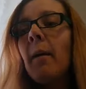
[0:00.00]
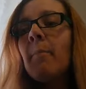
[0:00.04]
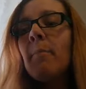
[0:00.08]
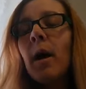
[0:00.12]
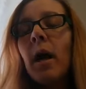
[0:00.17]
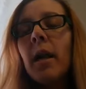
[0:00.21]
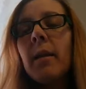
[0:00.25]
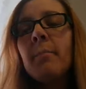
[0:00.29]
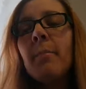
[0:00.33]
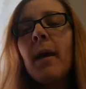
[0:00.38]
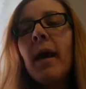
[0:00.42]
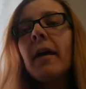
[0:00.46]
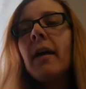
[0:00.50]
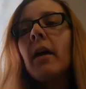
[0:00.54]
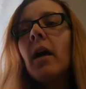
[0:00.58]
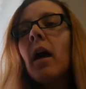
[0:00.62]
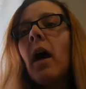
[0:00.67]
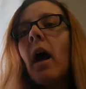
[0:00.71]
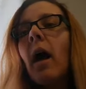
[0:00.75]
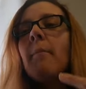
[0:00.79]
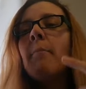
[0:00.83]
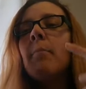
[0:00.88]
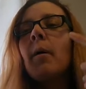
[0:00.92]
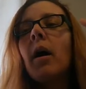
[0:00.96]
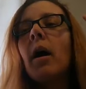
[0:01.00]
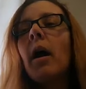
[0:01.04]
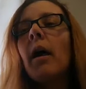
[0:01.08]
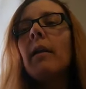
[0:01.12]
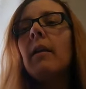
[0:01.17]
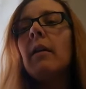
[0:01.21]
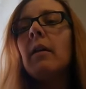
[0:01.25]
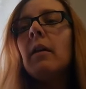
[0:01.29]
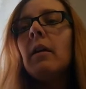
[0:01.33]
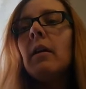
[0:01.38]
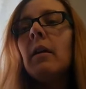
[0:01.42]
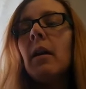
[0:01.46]
I bought Abeka. I
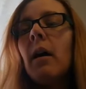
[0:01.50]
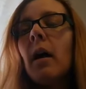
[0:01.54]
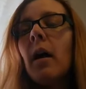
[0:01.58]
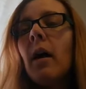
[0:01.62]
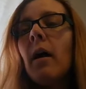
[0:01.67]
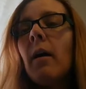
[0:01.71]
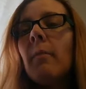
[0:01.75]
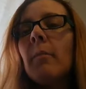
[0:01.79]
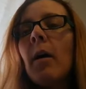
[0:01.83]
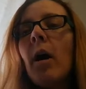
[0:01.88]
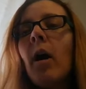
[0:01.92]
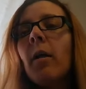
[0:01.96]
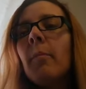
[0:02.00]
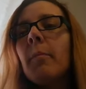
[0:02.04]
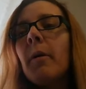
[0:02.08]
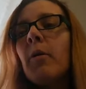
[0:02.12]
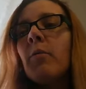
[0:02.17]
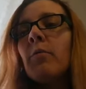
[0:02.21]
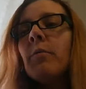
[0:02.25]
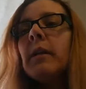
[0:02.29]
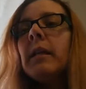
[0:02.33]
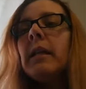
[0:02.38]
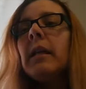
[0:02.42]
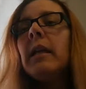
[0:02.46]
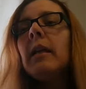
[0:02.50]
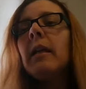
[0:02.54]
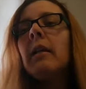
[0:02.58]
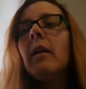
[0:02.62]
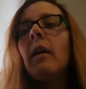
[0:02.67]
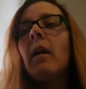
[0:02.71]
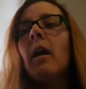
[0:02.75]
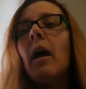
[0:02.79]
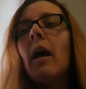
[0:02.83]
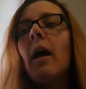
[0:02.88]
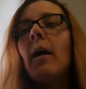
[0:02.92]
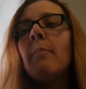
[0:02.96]
bought um, all about reading.
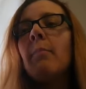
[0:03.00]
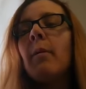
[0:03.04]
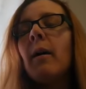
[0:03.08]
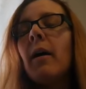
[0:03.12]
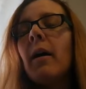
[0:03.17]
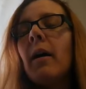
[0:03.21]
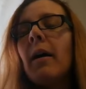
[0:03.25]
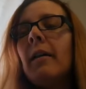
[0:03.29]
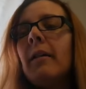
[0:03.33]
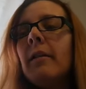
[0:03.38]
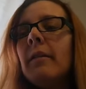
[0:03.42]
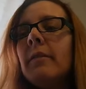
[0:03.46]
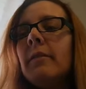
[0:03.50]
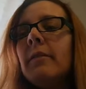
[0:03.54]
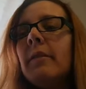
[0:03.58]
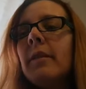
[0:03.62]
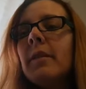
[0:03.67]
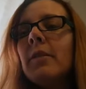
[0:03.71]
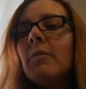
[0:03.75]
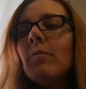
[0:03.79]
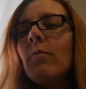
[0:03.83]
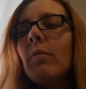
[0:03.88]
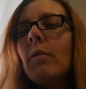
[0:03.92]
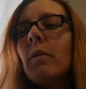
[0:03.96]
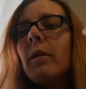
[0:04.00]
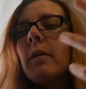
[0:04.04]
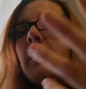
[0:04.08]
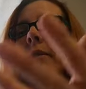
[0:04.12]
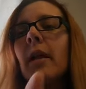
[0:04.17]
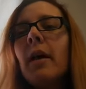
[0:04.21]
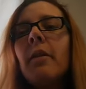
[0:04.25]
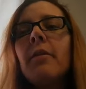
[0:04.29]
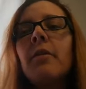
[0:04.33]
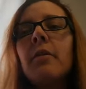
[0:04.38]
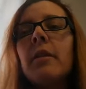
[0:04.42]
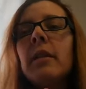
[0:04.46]
I bought this one,
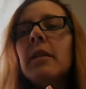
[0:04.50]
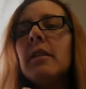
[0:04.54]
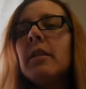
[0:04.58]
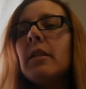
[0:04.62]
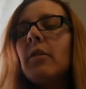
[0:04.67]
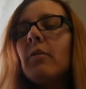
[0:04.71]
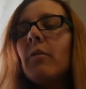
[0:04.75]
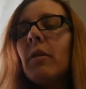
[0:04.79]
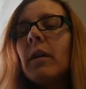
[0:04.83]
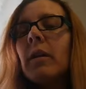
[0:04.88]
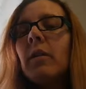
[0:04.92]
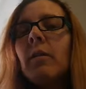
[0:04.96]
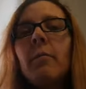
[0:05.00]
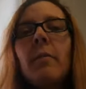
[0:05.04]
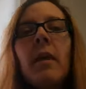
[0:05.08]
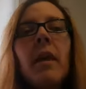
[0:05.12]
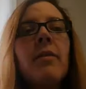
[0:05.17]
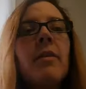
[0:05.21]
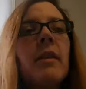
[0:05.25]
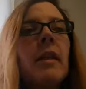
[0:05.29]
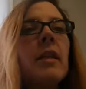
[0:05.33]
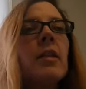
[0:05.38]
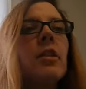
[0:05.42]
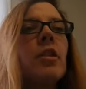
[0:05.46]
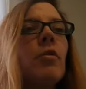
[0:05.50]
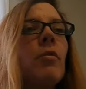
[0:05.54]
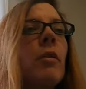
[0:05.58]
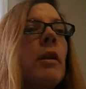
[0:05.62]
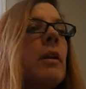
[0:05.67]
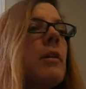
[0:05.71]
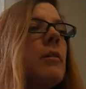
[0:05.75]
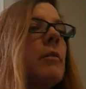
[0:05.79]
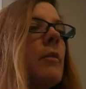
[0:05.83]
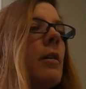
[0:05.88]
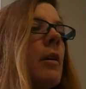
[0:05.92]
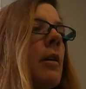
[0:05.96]
another easy curriculum that I think is
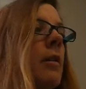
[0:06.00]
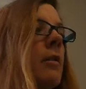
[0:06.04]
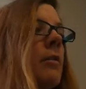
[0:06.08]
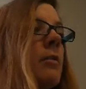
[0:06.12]
great.